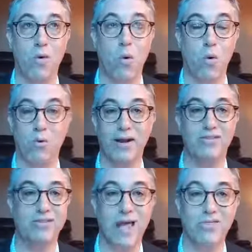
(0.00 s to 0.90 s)
ordering
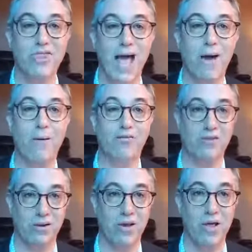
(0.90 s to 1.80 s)

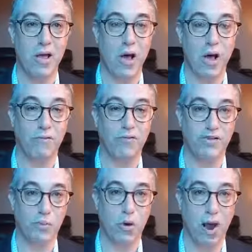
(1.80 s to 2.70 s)
10,000 of
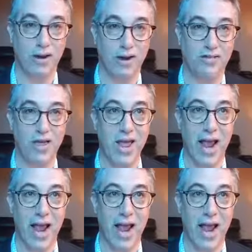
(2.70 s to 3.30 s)
this product